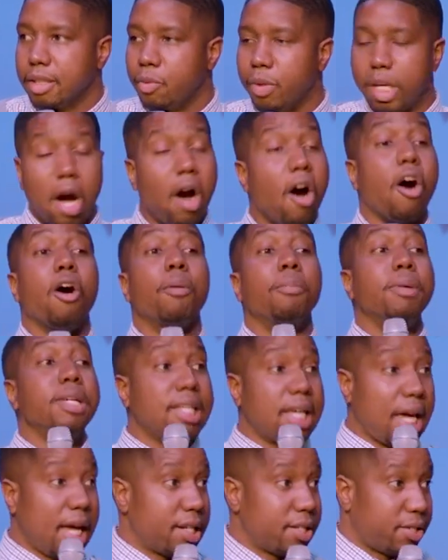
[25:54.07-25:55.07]
We all be
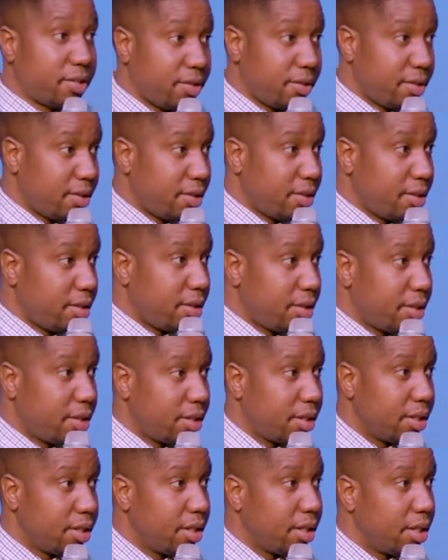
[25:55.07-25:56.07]
canceled.
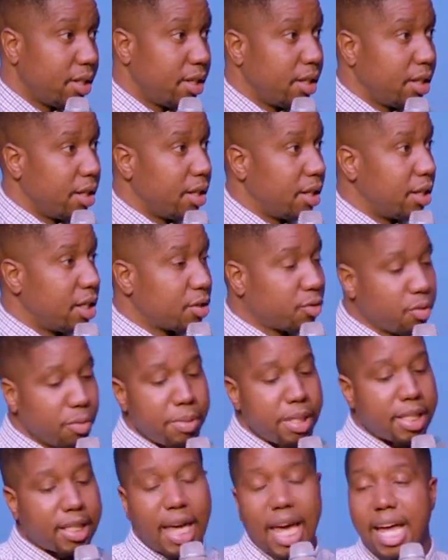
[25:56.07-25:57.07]
This
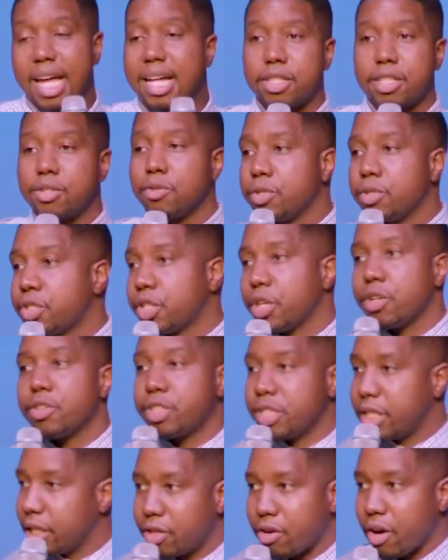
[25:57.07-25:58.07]
would be canceled
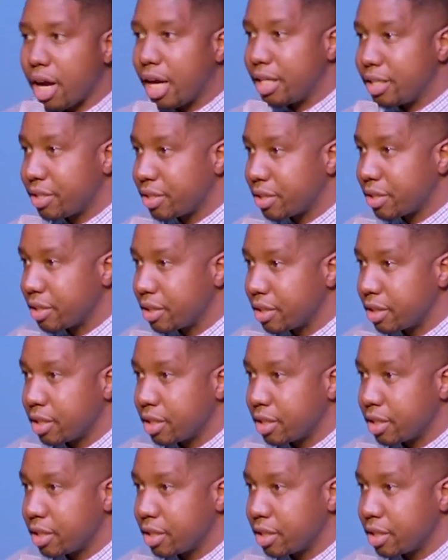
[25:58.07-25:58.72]
church in Christ.